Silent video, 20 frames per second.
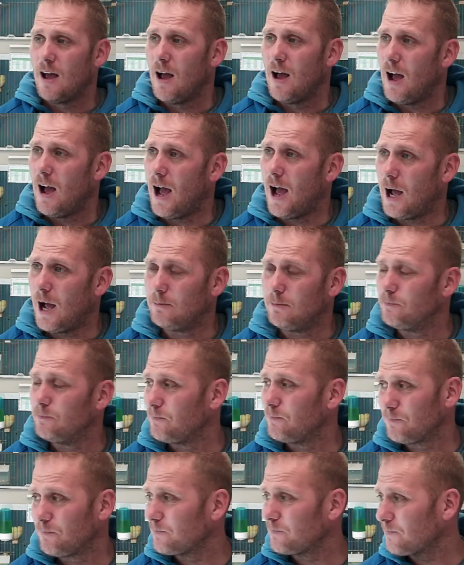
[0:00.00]
Um,
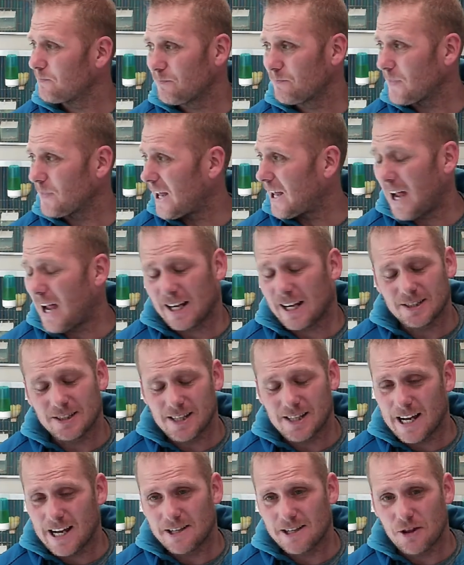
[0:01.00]
like I
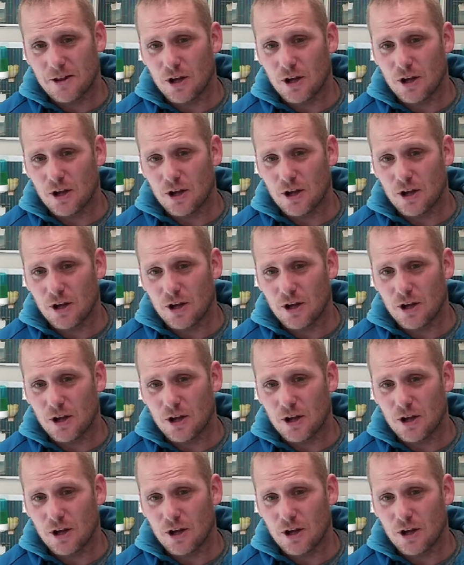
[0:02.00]
said,